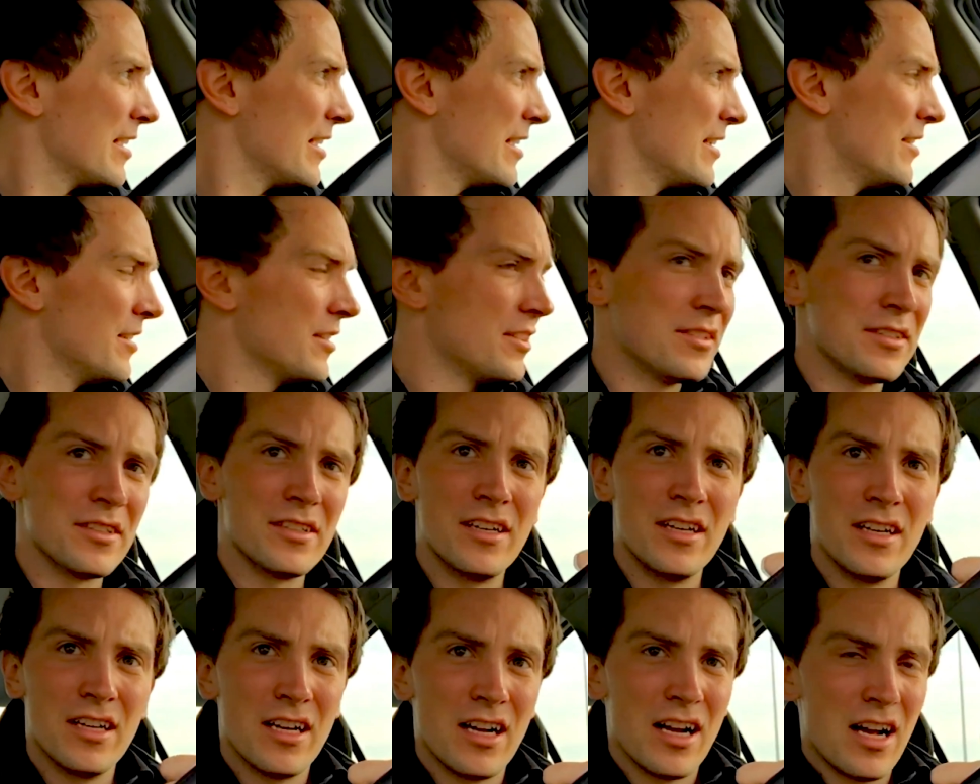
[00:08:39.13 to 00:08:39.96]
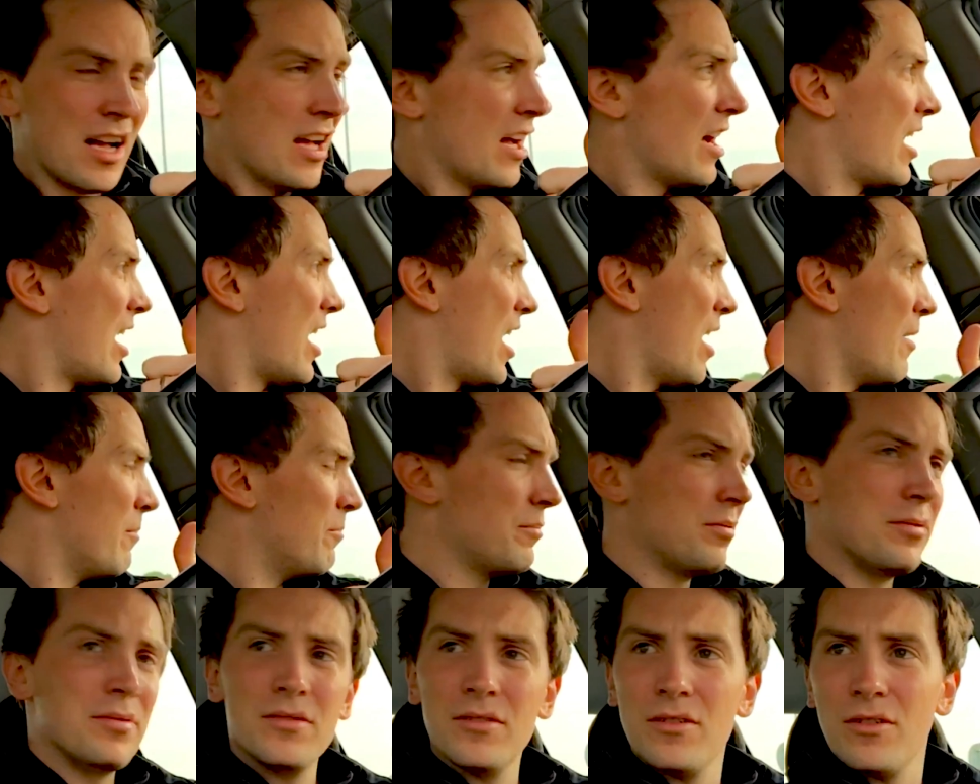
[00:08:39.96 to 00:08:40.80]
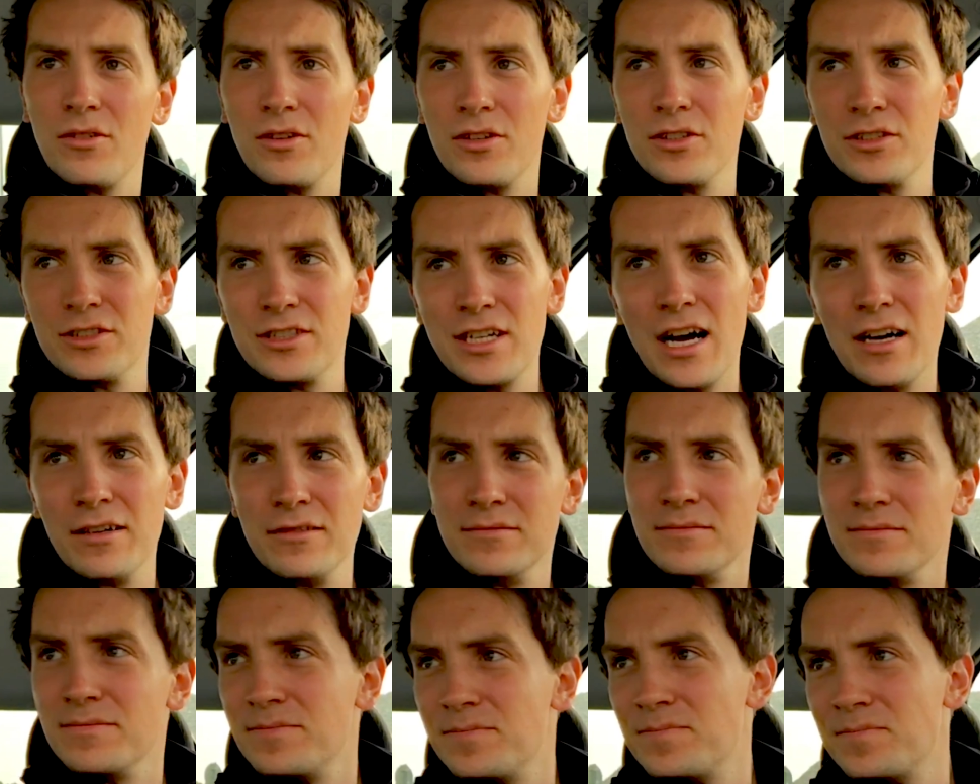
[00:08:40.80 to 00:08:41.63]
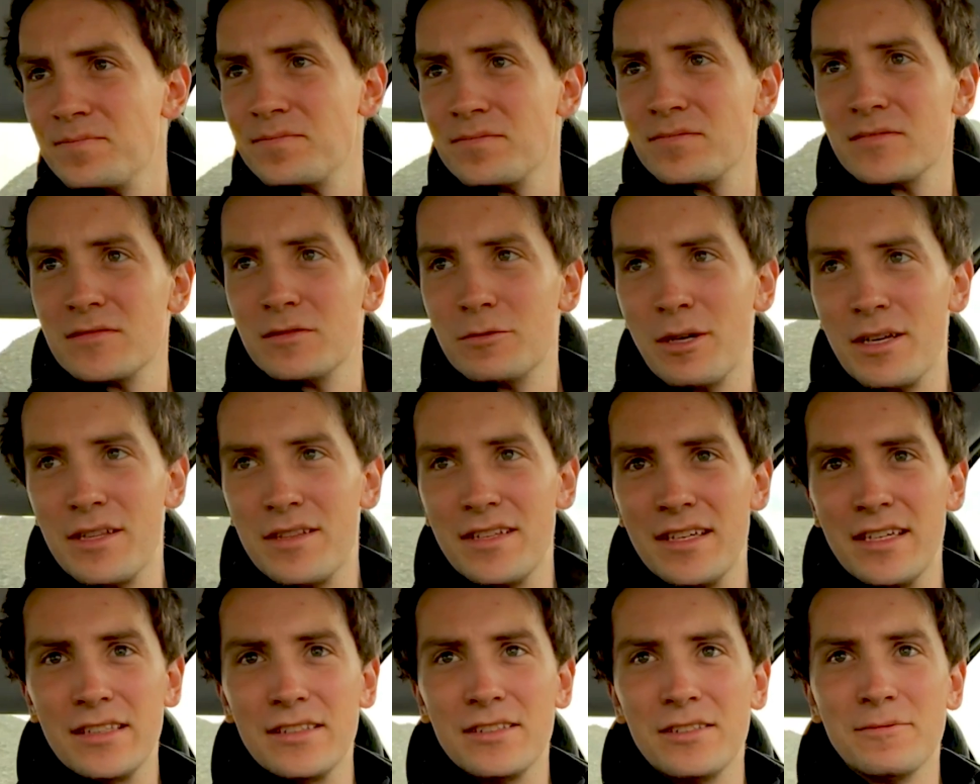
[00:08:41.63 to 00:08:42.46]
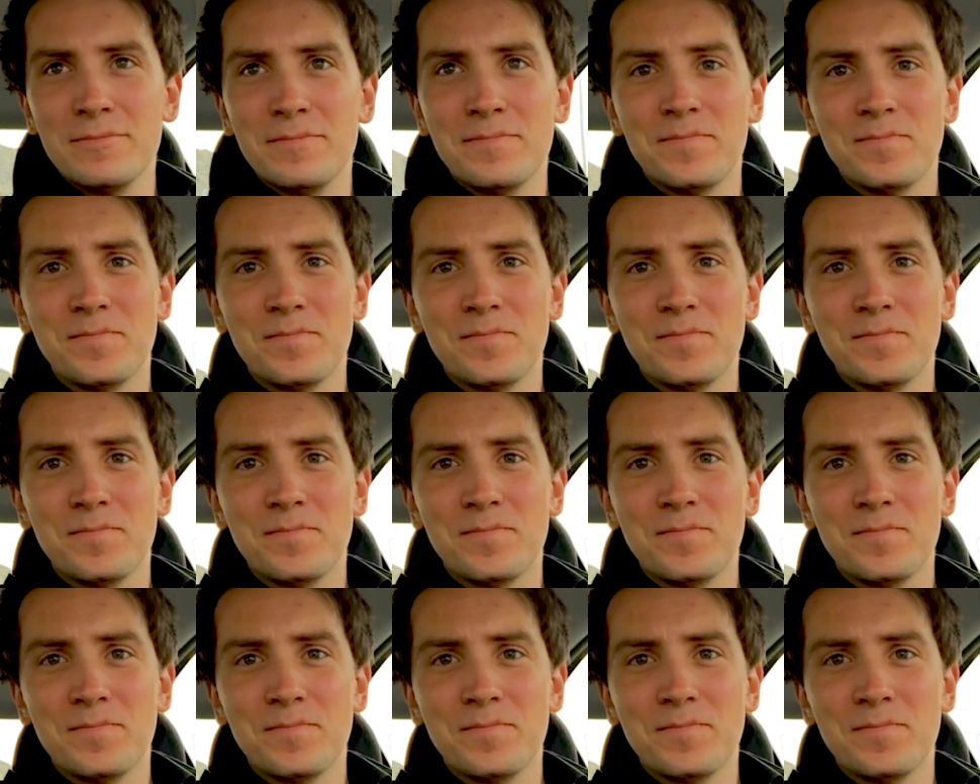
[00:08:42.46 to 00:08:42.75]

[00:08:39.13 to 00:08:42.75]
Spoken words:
Either you're up or you're down with these.